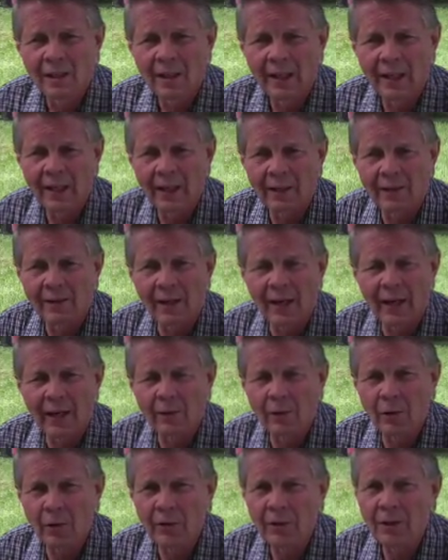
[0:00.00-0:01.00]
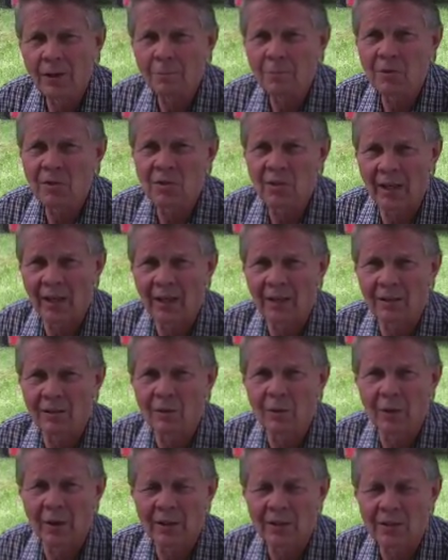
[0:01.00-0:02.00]
and I heard him say
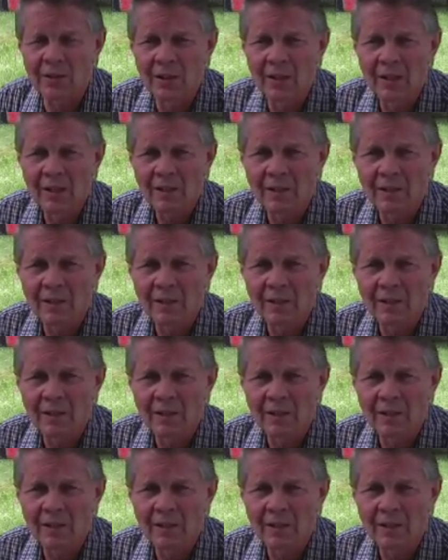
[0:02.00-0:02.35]
to us